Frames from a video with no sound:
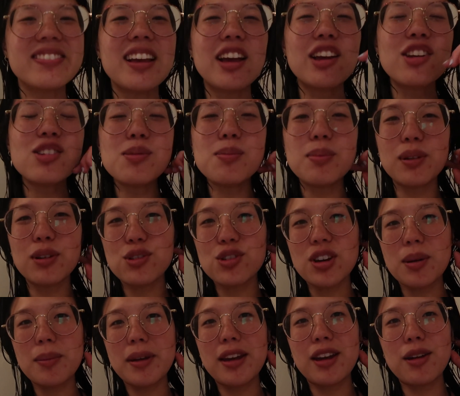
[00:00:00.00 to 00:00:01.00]
I should blow
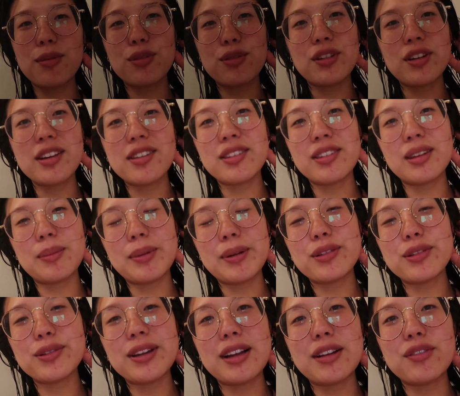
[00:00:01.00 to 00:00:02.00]
dry my hair before I sleep.
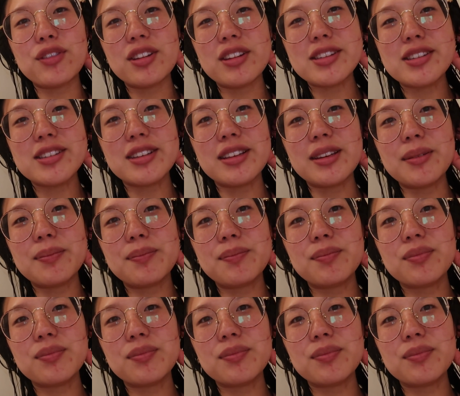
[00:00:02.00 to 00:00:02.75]
I'll do it after this clip.